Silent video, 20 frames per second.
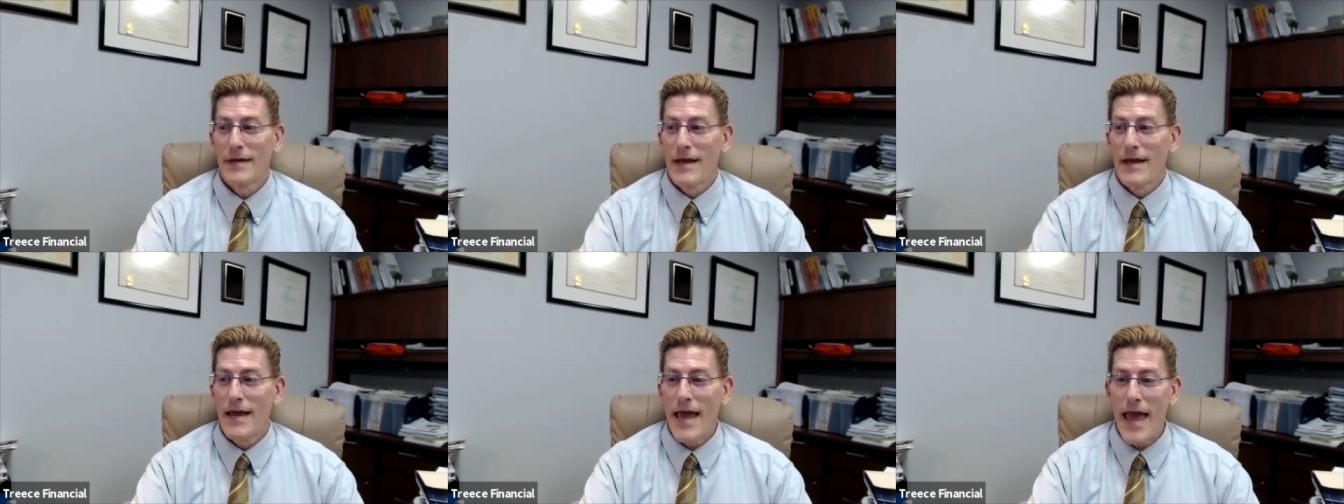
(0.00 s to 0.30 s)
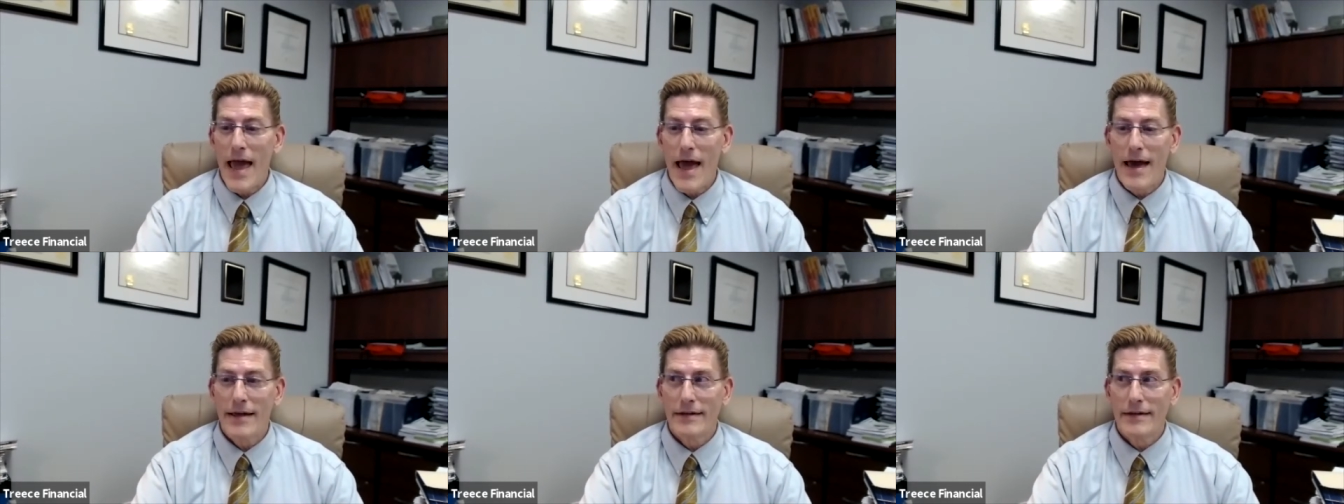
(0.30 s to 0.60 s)

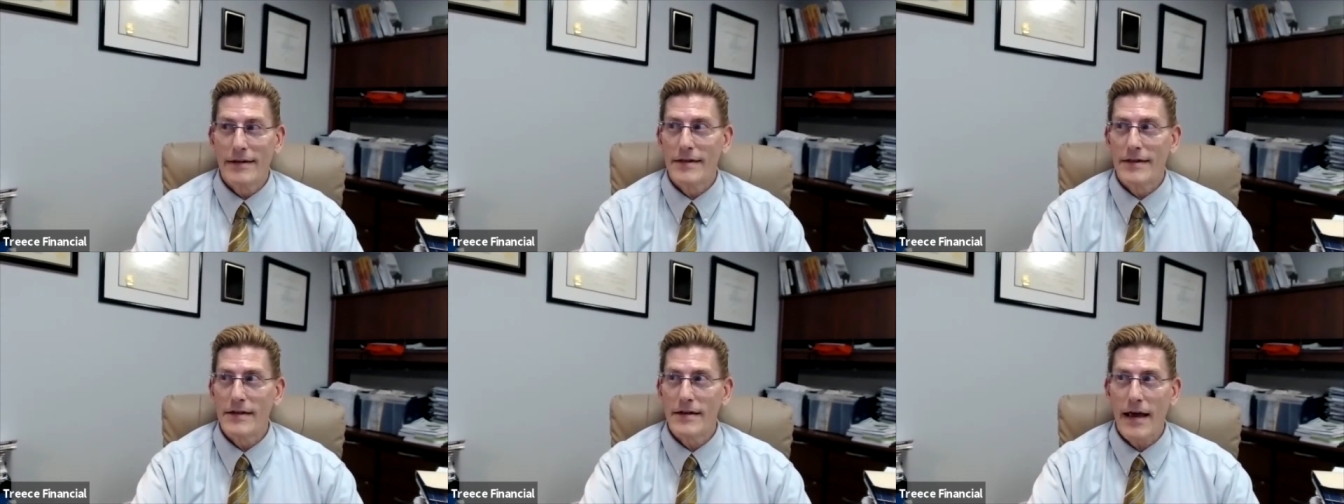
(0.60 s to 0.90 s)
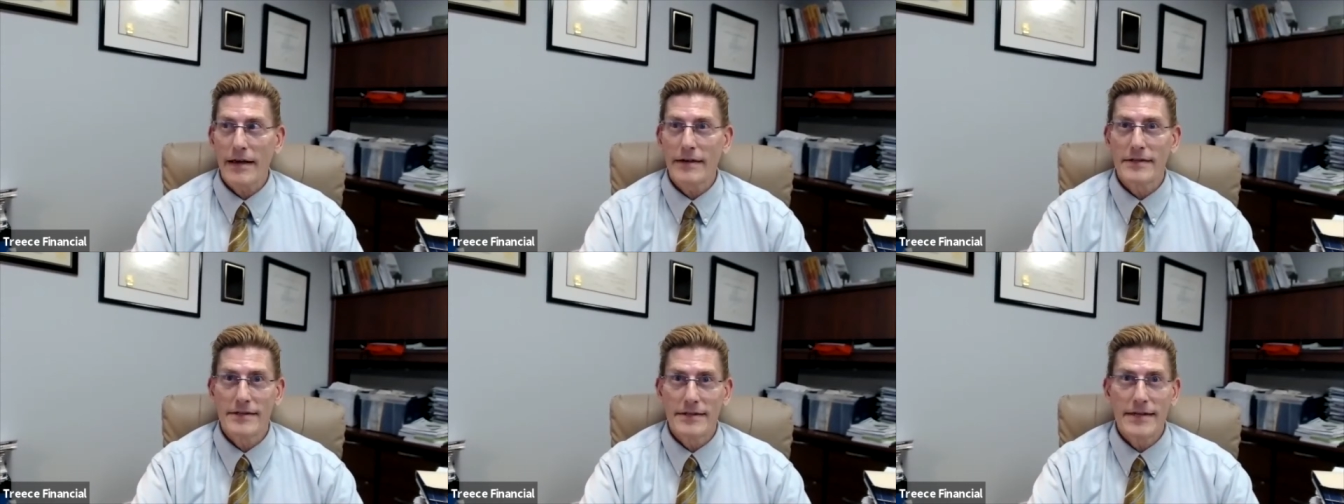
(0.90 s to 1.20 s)
And the
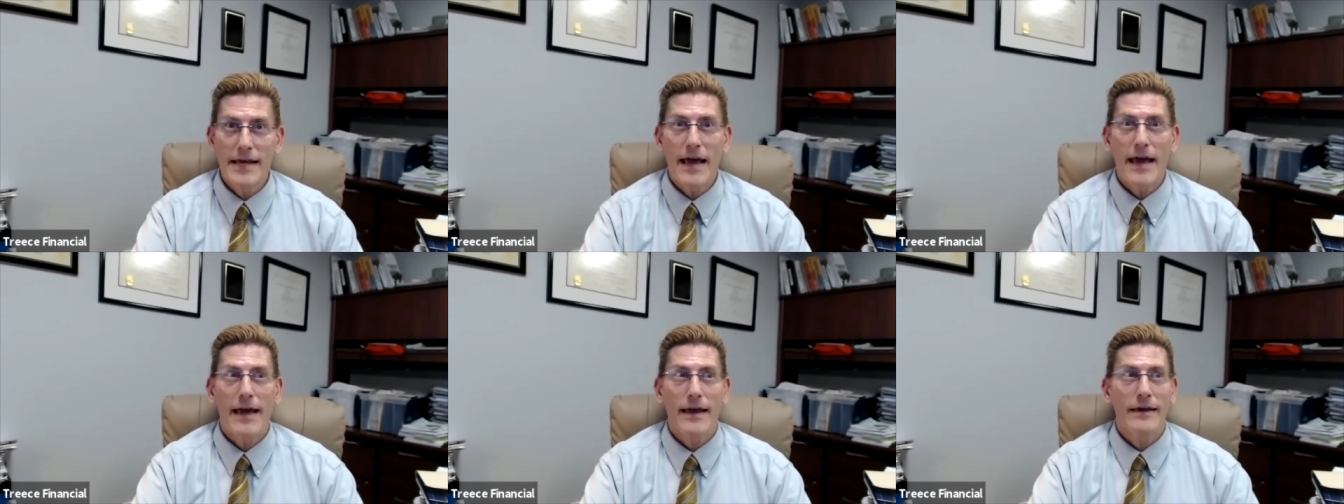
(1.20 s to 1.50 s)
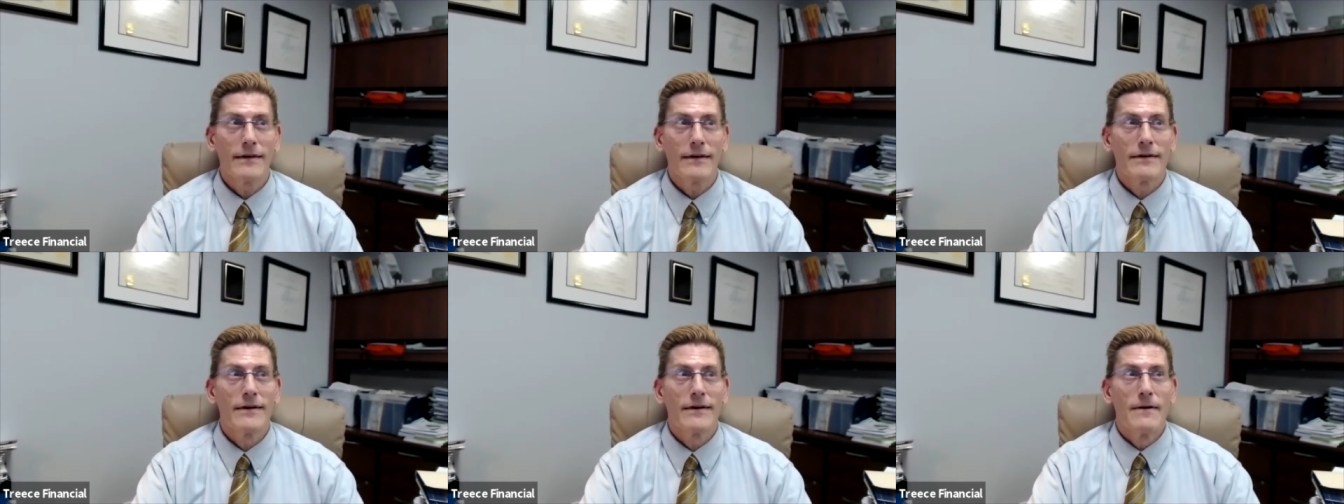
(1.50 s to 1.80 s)
next
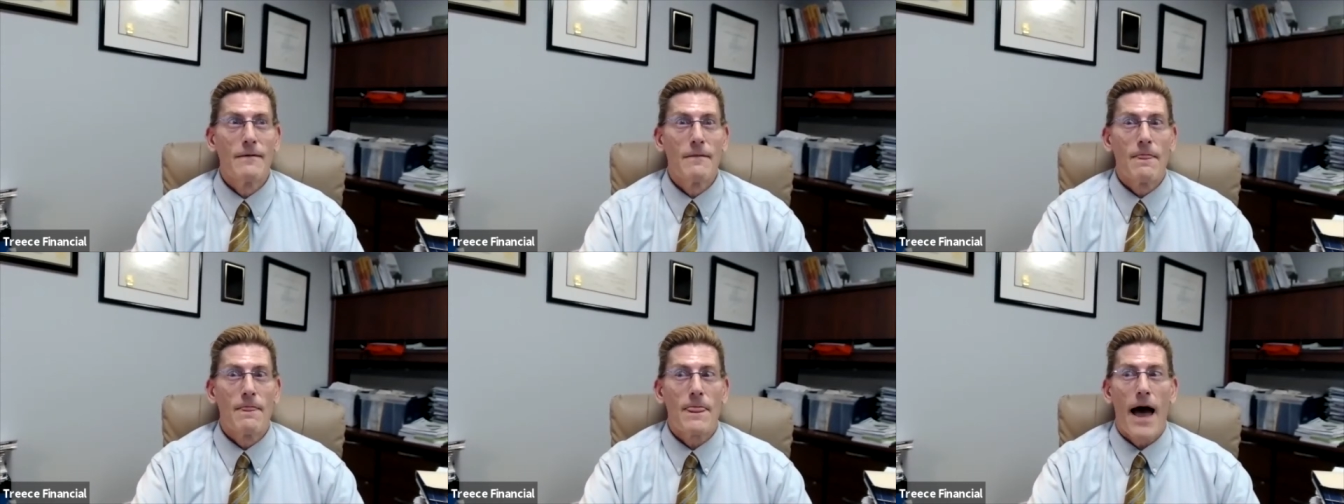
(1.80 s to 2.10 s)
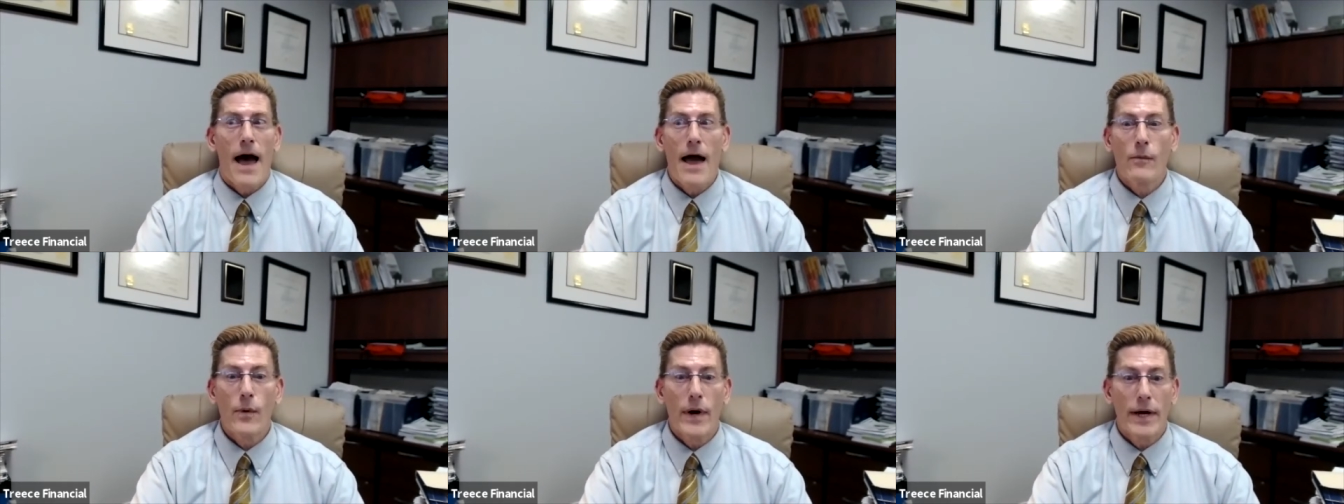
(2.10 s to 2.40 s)
day,
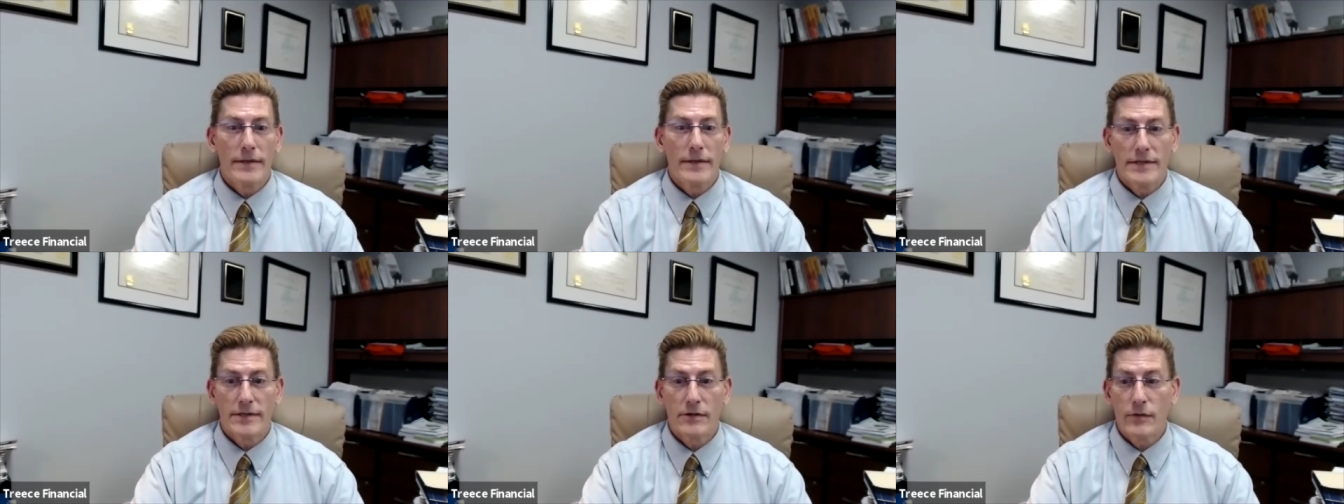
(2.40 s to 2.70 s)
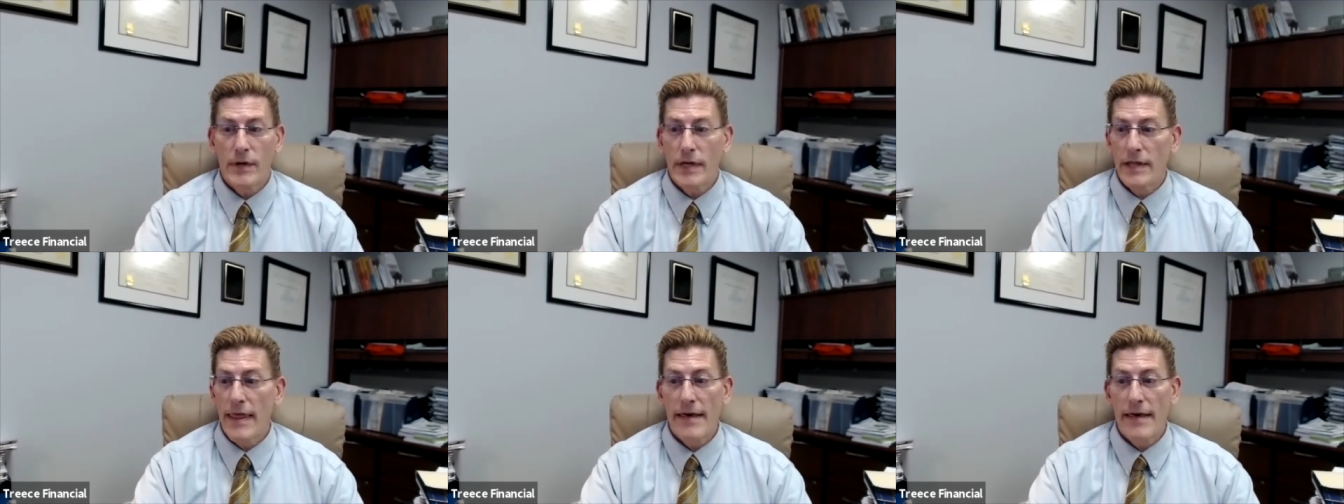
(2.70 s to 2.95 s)
I went to it.